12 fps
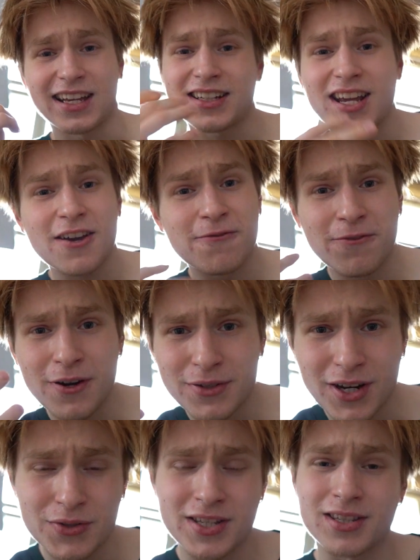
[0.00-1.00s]
And I have found
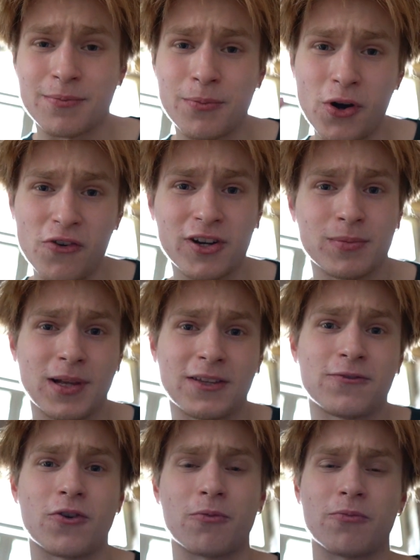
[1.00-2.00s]
out that the perfect
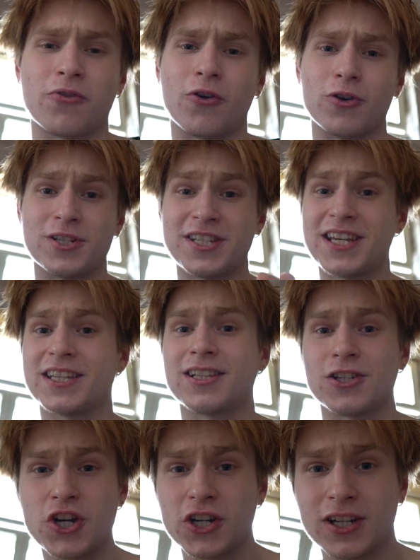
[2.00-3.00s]
platform for
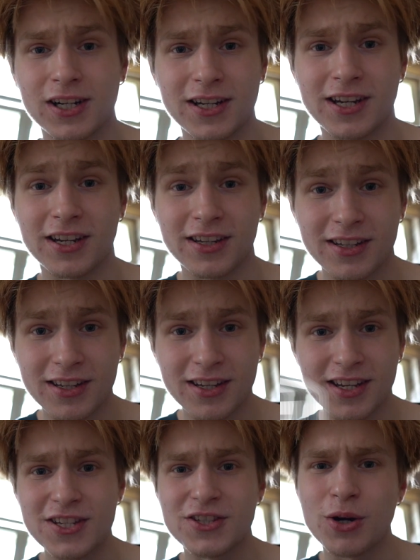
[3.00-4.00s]
digital journaling
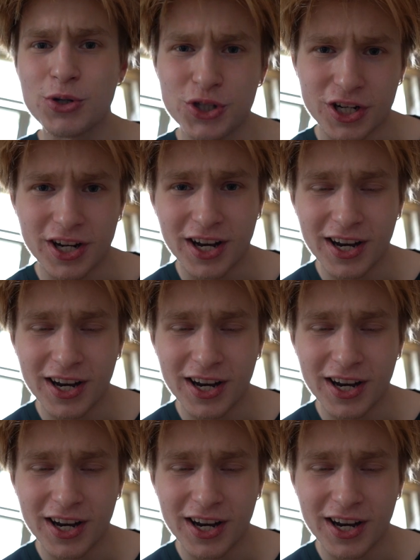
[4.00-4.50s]
is Notion.